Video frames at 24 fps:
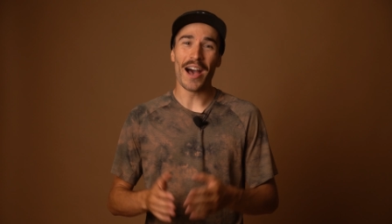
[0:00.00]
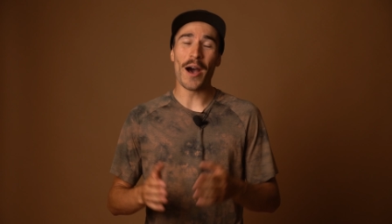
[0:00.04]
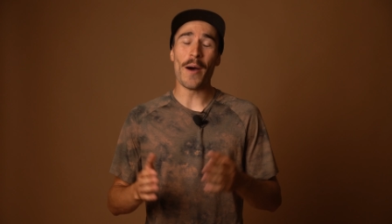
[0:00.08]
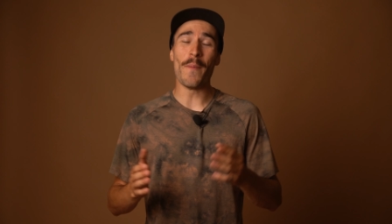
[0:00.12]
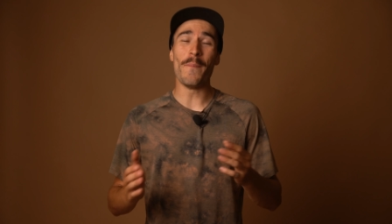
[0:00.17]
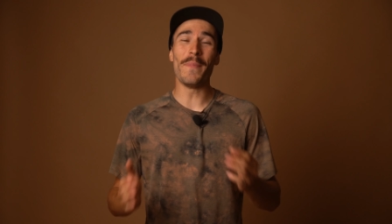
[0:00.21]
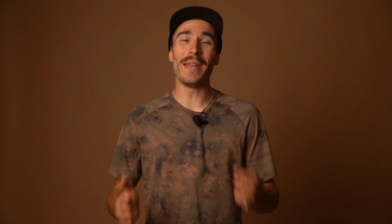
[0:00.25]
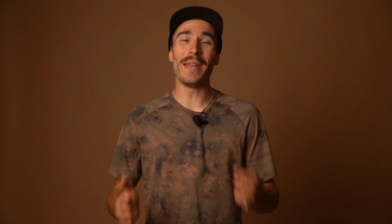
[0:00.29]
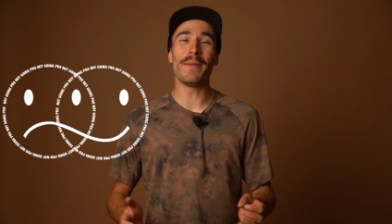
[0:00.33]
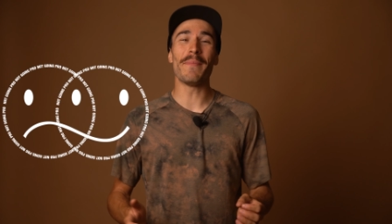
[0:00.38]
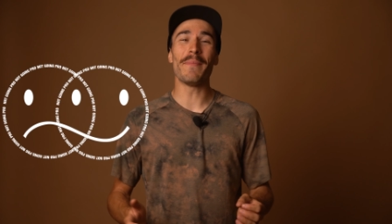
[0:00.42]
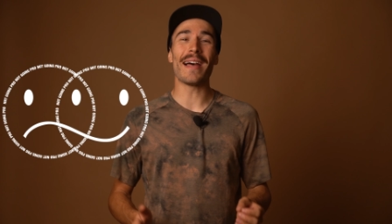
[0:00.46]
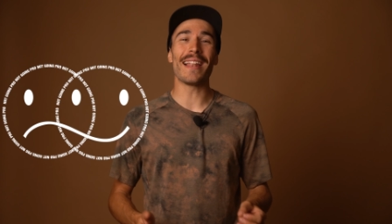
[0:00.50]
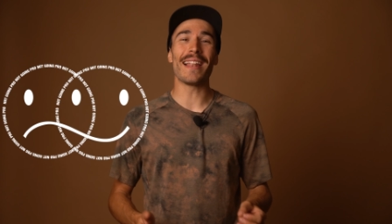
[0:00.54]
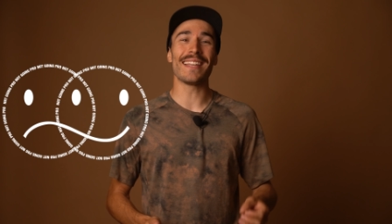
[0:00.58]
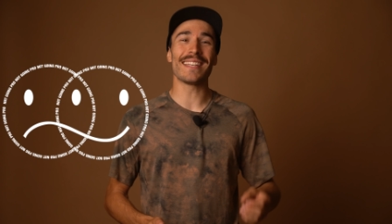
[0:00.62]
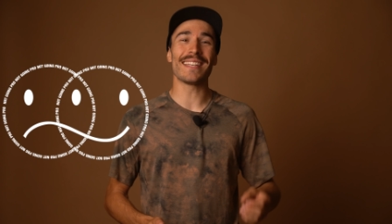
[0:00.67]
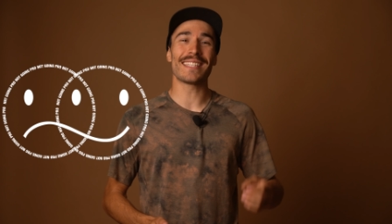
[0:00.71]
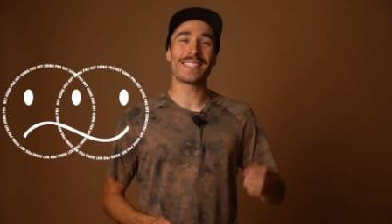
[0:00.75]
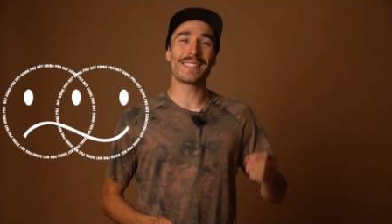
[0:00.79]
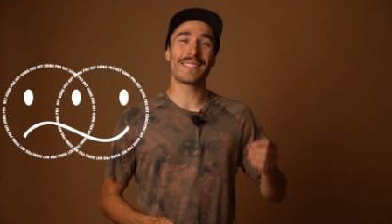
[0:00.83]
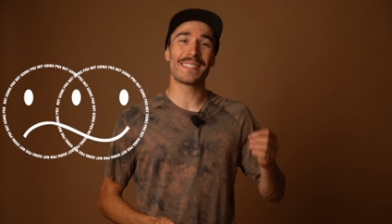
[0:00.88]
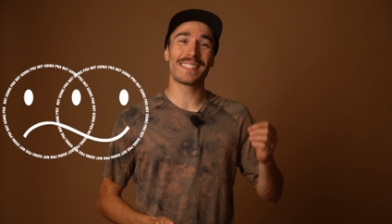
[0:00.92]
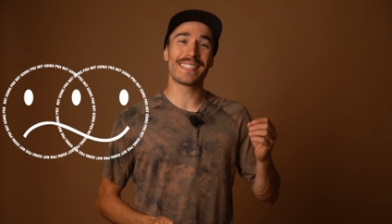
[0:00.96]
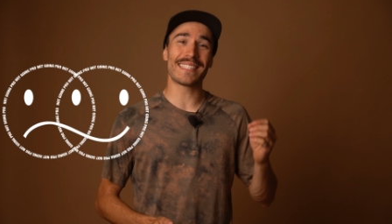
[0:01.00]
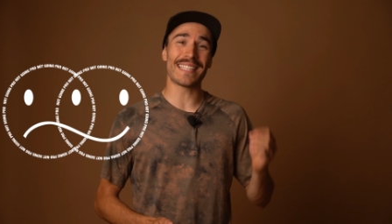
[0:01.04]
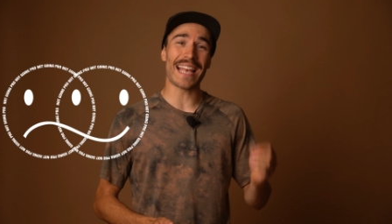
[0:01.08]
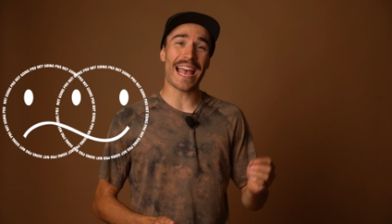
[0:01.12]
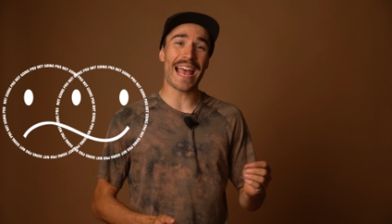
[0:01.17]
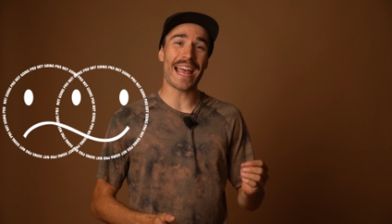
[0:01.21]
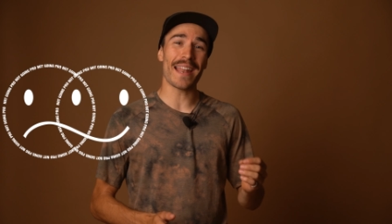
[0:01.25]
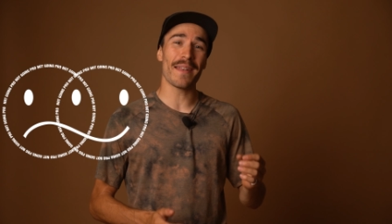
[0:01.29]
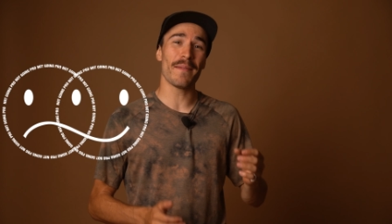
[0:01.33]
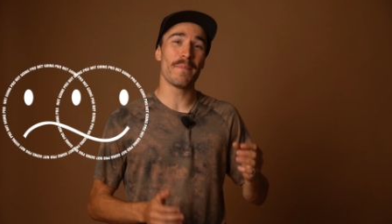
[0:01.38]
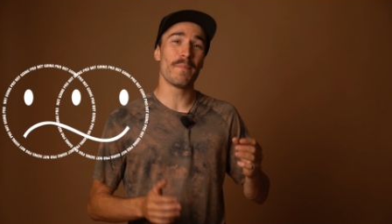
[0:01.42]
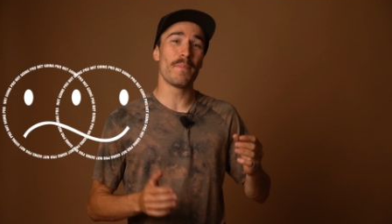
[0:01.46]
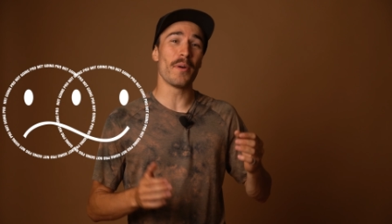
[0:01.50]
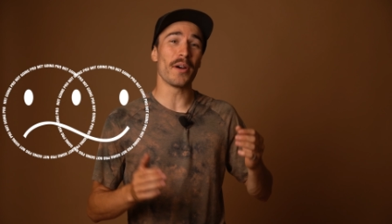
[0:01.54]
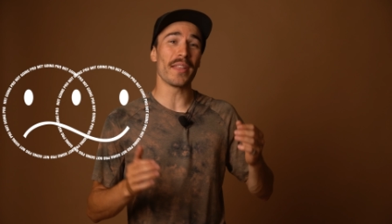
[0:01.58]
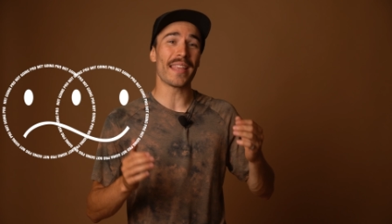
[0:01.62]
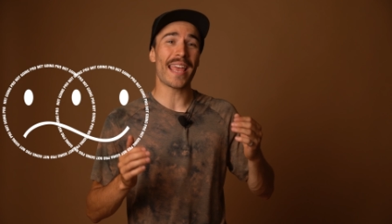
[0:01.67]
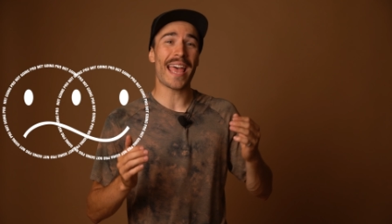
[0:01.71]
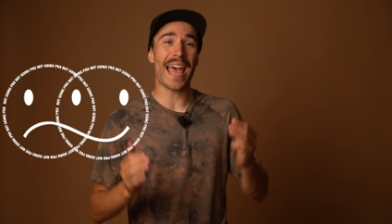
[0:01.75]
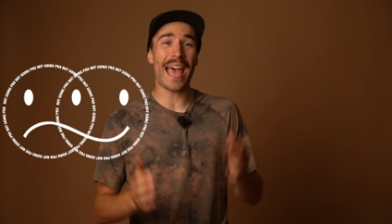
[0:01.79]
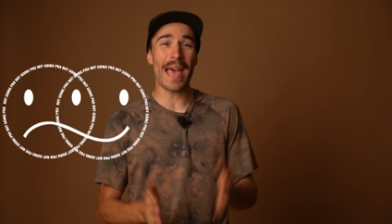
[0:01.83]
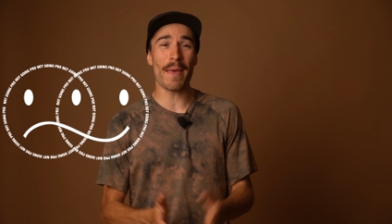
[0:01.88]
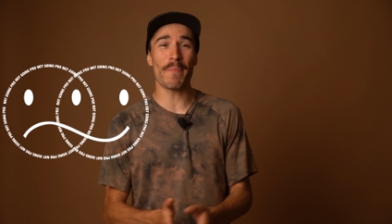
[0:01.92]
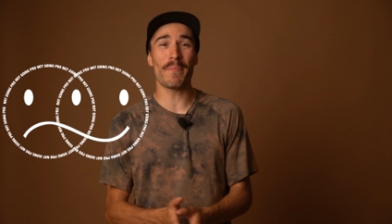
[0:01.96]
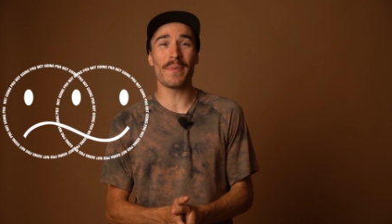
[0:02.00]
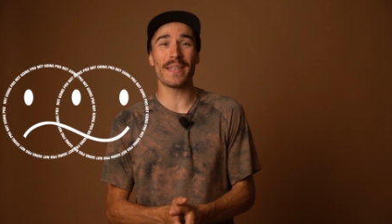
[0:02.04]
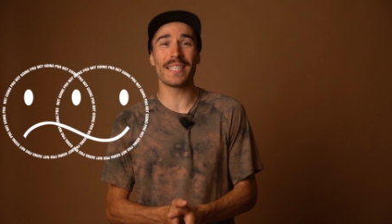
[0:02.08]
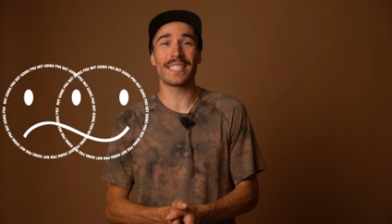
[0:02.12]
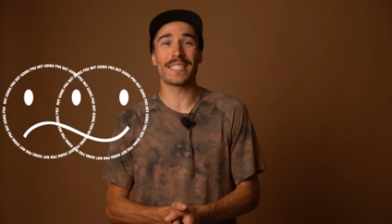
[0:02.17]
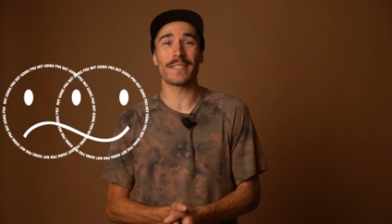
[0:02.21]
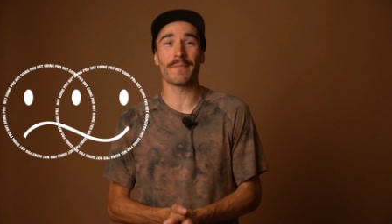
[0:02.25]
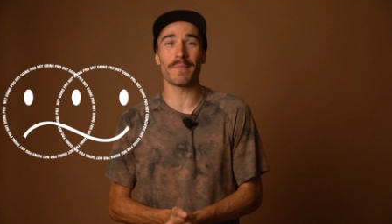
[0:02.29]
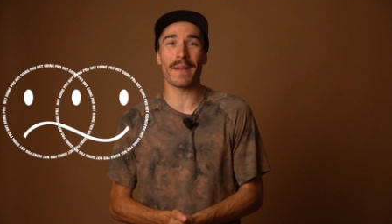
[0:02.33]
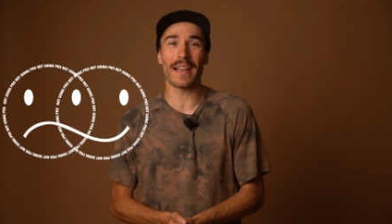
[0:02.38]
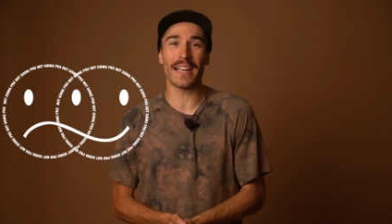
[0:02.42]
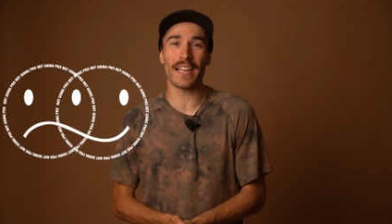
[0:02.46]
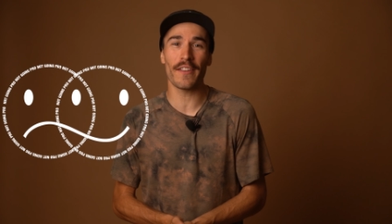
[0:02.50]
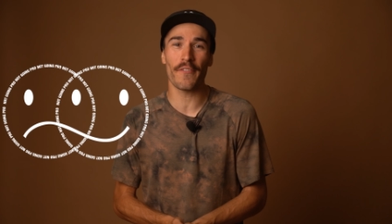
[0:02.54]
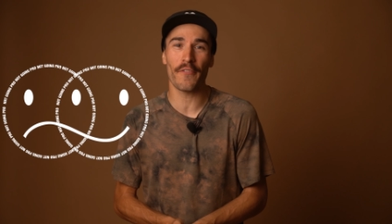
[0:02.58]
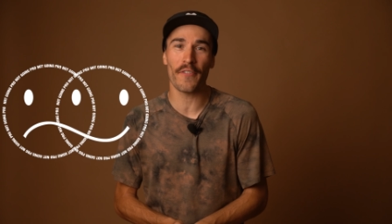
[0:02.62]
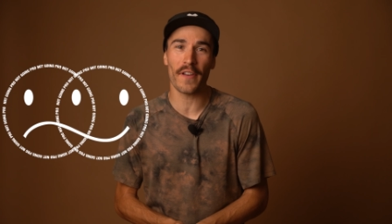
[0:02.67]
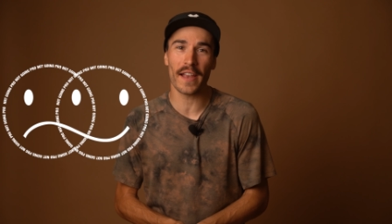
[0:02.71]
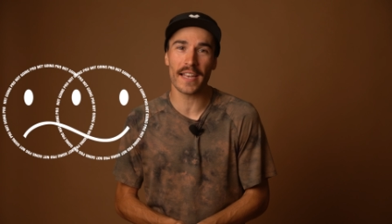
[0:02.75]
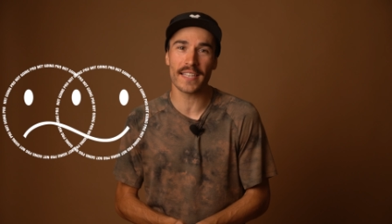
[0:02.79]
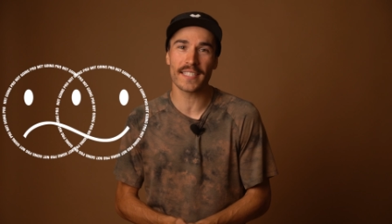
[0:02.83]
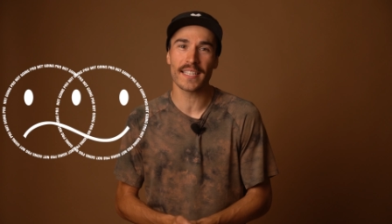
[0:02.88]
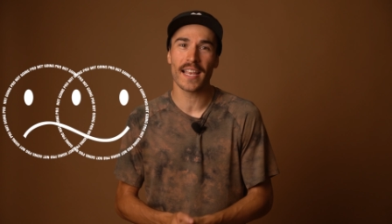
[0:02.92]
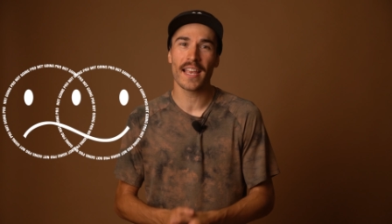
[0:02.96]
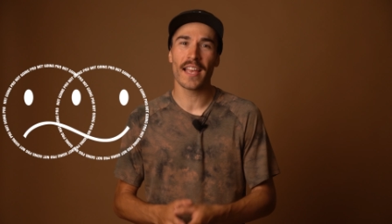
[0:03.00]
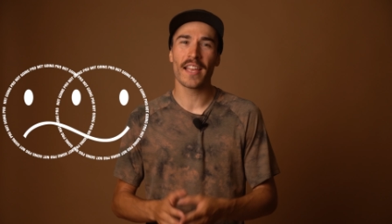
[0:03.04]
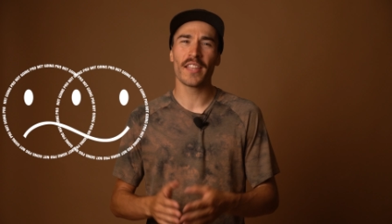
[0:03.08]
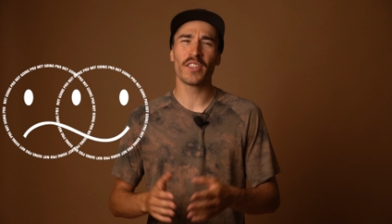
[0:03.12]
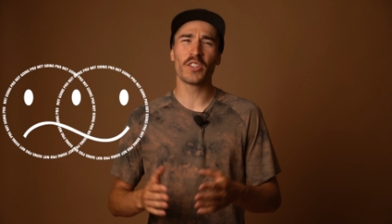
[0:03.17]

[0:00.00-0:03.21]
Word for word: A minimalist, sad but happy smiley face